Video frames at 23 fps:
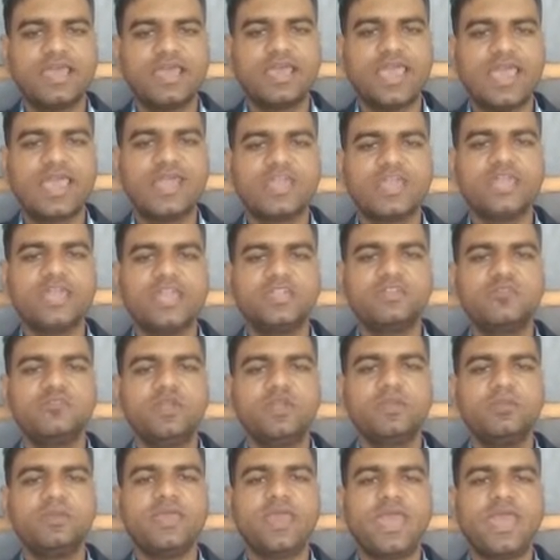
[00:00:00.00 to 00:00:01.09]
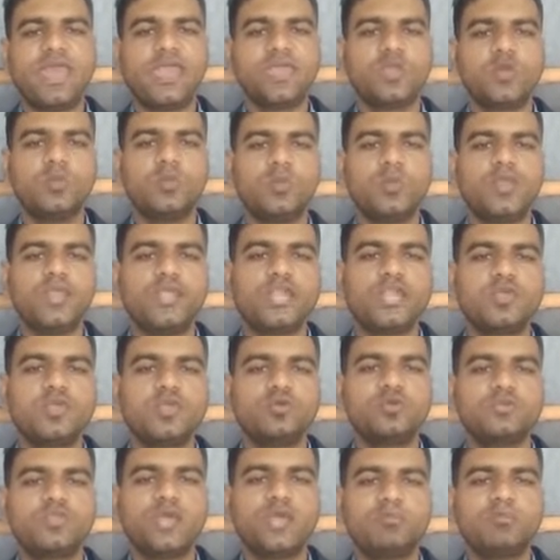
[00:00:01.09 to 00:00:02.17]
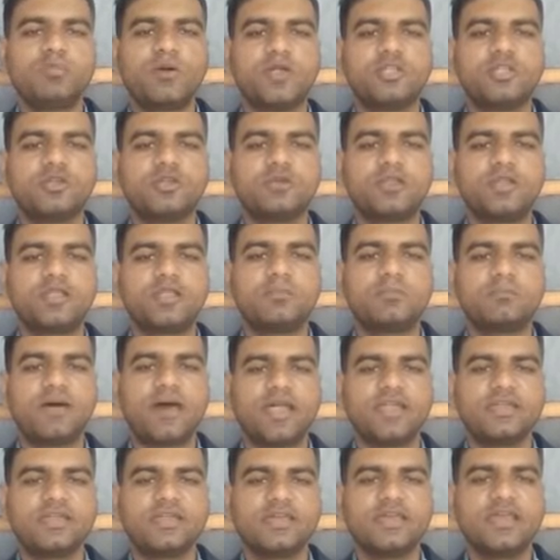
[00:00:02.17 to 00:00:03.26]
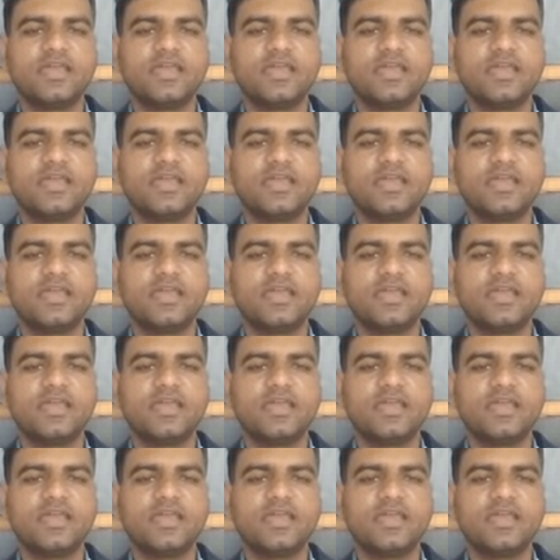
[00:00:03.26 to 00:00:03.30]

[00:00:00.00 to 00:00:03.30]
and it will be accumulated to that particular part,